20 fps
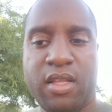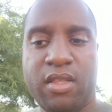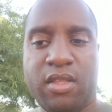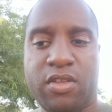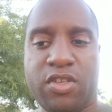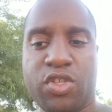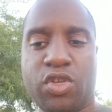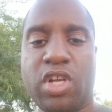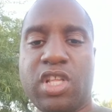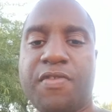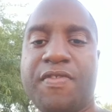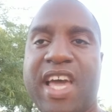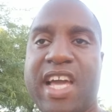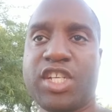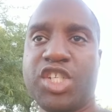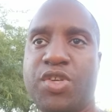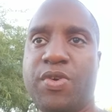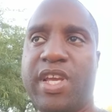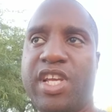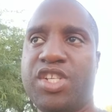sword of
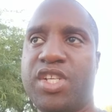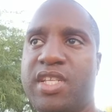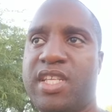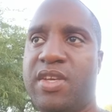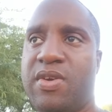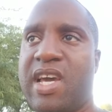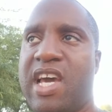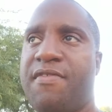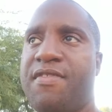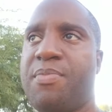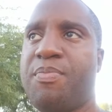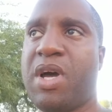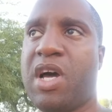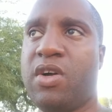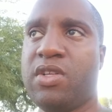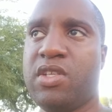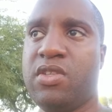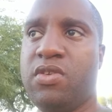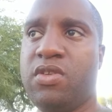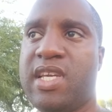actuation, they'll have the power
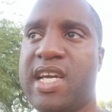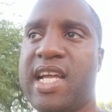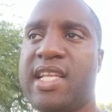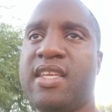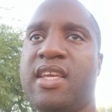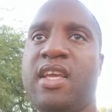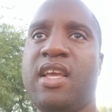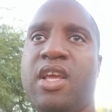to do that.